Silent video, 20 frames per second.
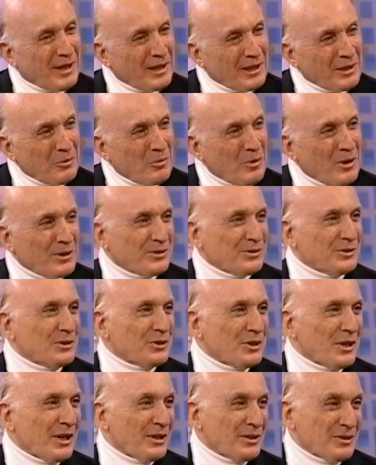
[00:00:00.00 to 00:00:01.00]
Kelly wants to
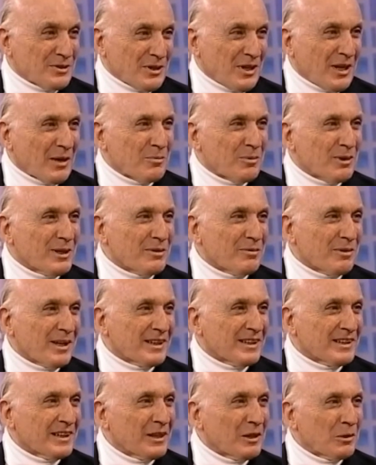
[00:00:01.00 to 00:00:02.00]
change, I believe
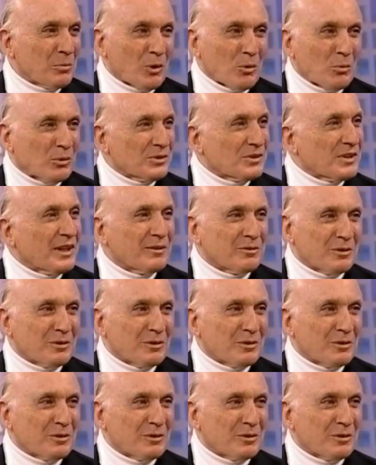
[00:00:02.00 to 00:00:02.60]
I can help almost